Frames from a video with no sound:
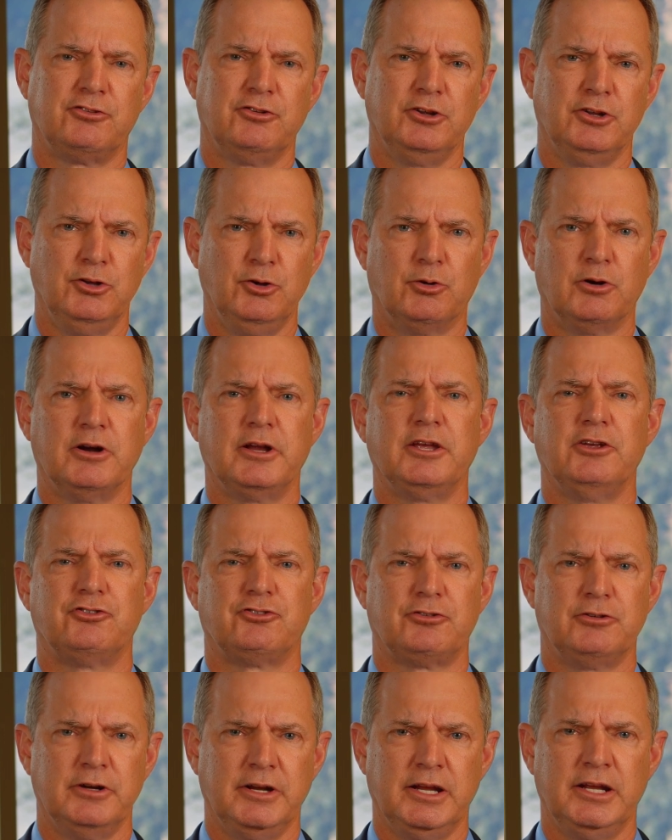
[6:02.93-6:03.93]
to your
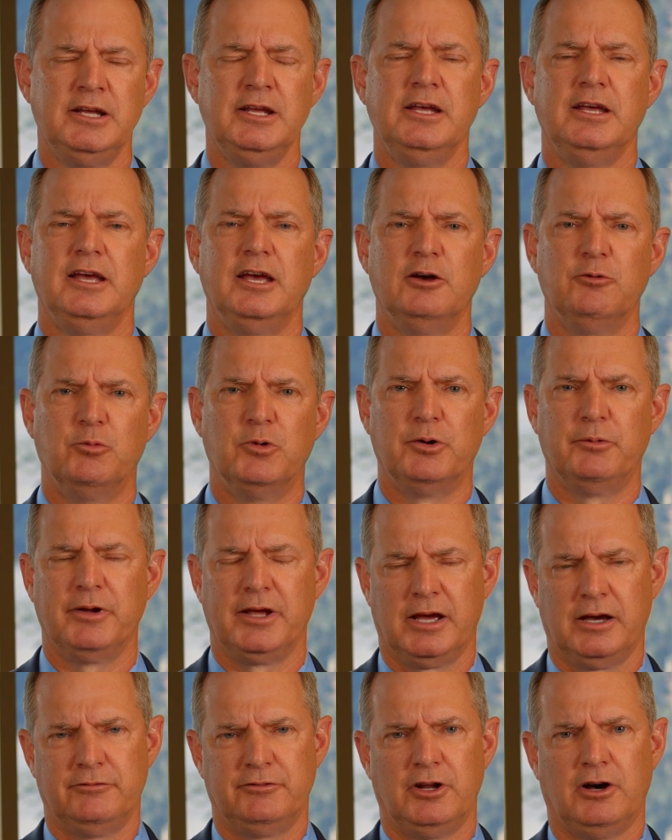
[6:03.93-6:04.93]
history and what we
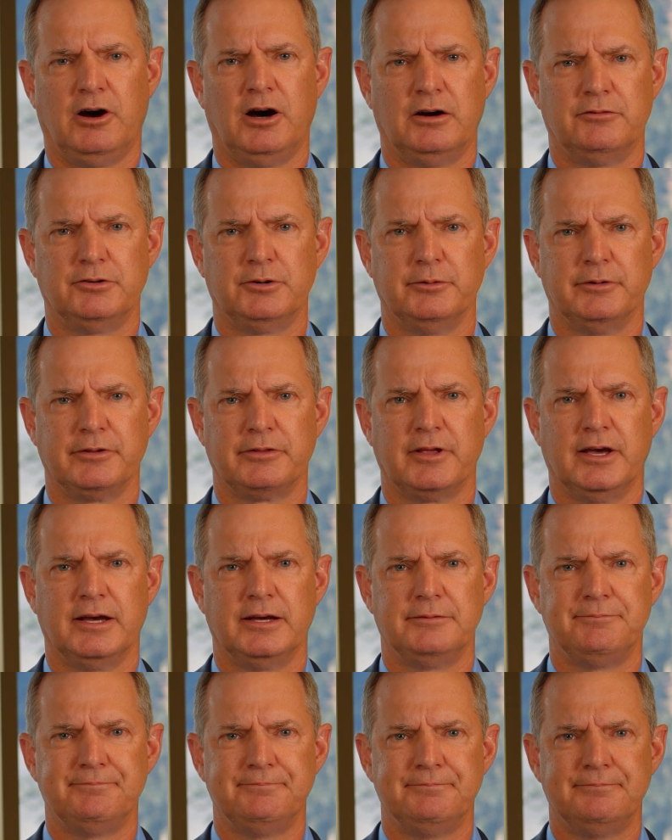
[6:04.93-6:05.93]
have to offer with
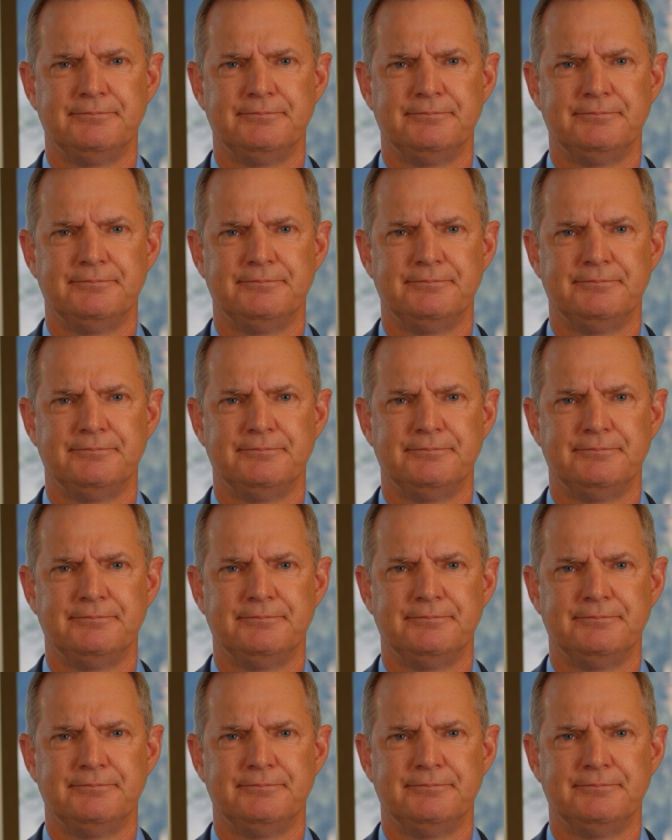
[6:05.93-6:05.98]
that.